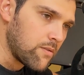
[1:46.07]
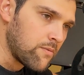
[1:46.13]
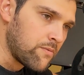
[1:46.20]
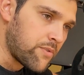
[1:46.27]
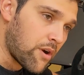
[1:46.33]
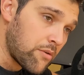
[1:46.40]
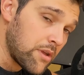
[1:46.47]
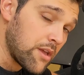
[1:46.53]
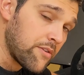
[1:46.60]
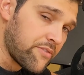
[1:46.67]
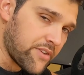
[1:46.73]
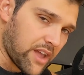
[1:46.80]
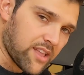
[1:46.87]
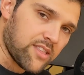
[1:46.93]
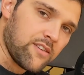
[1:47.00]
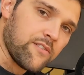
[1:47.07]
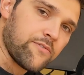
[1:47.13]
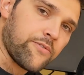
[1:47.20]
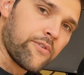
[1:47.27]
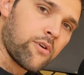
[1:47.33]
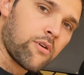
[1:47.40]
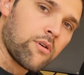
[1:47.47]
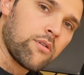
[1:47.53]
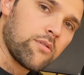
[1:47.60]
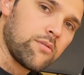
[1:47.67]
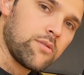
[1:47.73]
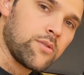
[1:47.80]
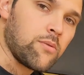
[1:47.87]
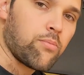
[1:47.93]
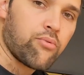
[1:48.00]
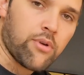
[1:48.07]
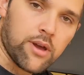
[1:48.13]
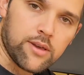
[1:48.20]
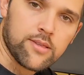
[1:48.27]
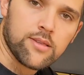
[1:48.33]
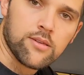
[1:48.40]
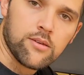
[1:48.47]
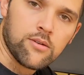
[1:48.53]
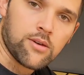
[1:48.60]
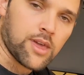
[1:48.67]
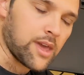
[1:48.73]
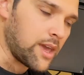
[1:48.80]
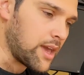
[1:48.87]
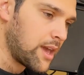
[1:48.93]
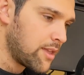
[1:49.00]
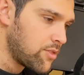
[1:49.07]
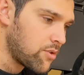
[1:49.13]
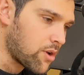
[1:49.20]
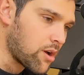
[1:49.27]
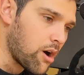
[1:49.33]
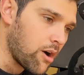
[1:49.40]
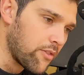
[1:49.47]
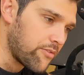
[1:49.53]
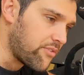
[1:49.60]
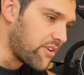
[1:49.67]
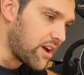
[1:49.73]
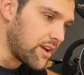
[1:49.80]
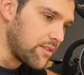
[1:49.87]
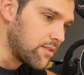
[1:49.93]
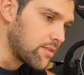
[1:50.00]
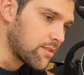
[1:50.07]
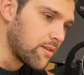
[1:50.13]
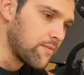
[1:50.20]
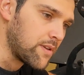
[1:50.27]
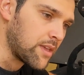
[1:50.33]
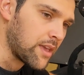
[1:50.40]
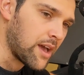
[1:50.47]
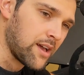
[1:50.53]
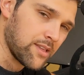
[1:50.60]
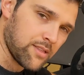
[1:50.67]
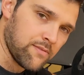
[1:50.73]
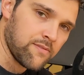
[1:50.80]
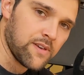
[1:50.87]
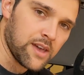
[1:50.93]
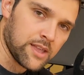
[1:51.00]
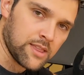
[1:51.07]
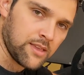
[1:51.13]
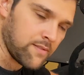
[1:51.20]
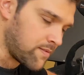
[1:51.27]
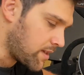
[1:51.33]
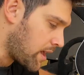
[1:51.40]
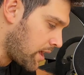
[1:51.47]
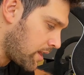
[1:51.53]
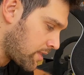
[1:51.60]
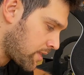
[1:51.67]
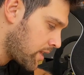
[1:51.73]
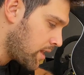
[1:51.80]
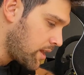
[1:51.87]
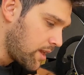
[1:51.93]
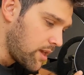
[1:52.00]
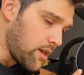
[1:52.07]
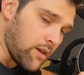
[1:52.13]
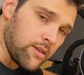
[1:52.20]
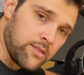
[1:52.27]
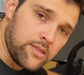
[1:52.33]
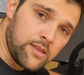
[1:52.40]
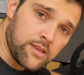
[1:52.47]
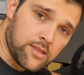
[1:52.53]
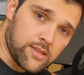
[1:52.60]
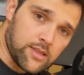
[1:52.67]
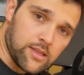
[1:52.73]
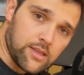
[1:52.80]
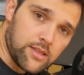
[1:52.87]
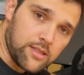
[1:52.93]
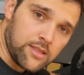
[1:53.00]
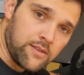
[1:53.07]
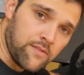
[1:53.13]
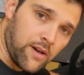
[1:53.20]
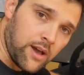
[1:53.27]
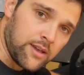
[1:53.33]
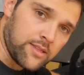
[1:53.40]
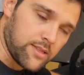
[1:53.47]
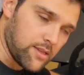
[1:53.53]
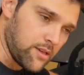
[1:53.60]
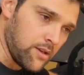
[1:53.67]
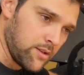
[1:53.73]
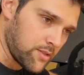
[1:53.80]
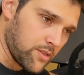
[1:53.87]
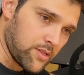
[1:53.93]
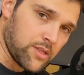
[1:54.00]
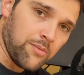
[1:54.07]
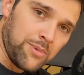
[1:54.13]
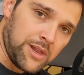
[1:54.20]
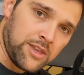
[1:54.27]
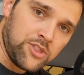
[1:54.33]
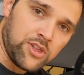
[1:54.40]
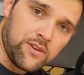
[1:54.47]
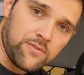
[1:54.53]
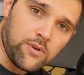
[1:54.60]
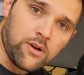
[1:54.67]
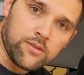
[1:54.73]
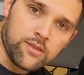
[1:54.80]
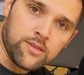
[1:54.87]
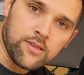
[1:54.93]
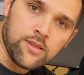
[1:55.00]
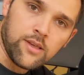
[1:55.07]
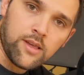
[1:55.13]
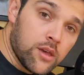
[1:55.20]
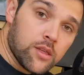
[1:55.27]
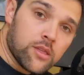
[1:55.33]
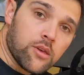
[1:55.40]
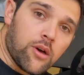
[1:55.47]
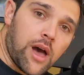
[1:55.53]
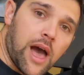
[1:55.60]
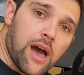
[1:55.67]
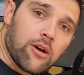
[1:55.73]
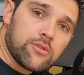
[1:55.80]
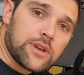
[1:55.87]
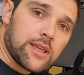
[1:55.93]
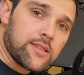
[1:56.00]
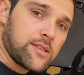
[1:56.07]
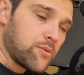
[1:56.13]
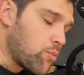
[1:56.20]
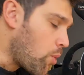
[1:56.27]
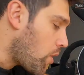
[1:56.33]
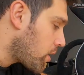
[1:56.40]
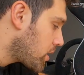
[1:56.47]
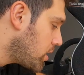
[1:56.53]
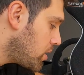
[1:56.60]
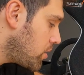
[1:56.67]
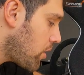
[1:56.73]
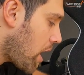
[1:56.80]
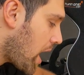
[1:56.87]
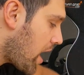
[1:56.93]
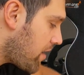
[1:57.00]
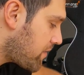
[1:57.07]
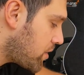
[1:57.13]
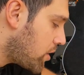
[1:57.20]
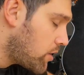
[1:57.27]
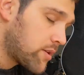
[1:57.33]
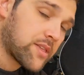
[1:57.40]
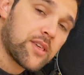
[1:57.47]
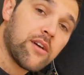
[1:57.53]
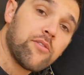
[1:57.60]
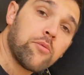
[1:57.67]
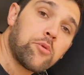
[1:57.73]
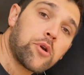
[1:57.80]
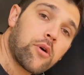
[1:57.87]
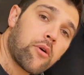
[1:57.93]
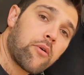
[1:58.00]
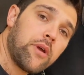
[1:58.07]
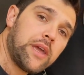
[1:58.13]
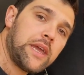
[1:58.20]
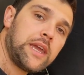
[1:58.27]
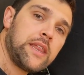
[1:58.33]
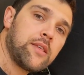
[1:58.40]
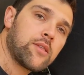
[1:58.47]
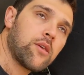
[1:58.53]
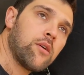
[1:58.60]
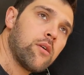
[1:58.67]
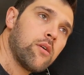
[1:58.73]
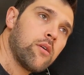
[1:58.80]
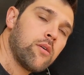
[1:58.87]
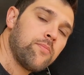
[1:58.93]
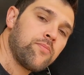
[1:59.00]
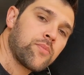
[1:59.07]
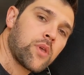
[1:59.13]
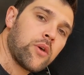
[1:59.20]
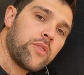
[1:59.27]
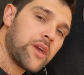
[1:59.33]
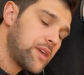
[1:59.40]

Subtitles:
very effective for the price, okay, and you can't find something as effective as this device to simulate G-forces. So how does it work? You have a servo motor. It is an